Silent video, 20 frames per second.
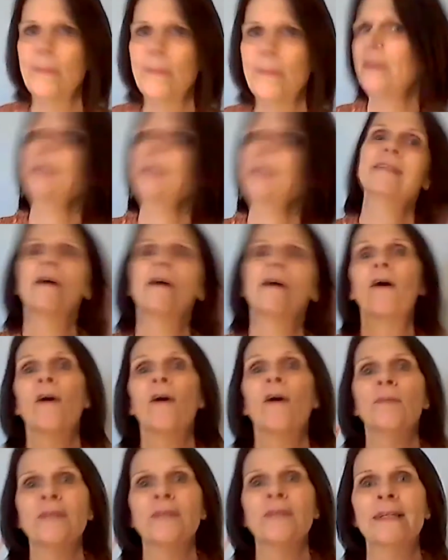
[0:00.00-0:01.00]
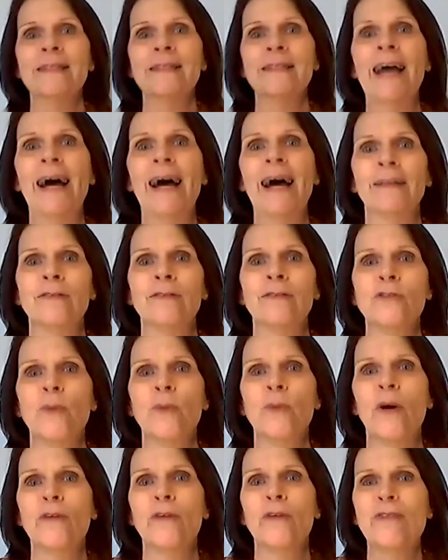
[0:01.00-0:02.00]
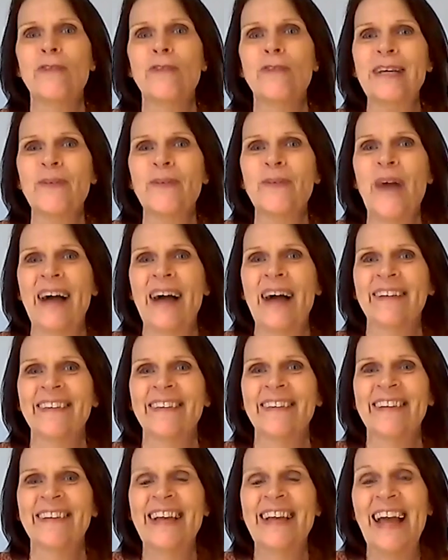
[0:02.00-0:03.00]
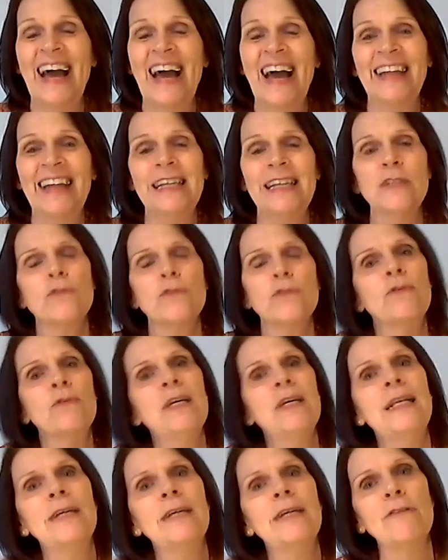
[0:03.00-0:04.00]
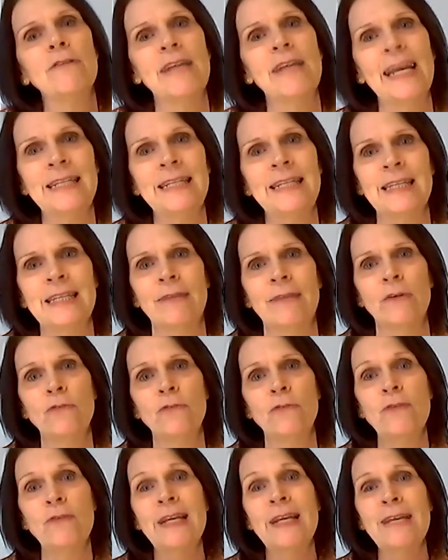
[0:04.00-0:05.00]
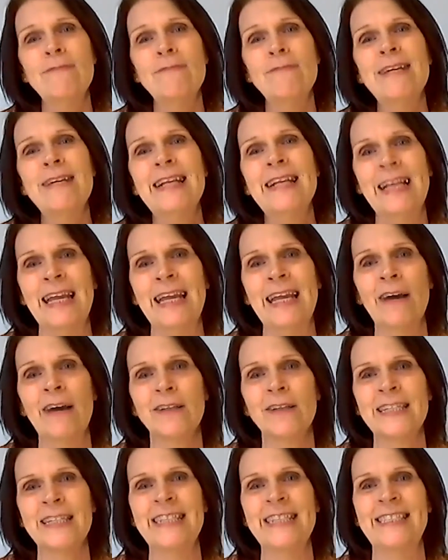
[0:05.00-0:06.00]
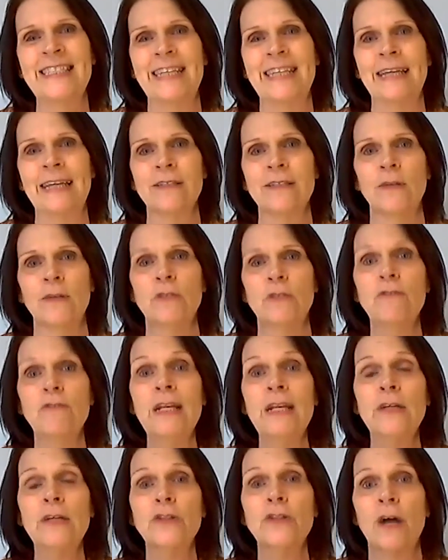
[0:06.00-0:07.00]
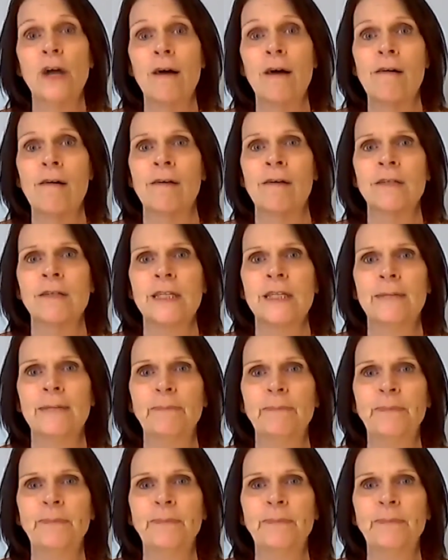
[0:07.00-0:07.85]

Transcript: But his arms and his hands work really well. And he's really creative and really, really artistic. So he's really good at art.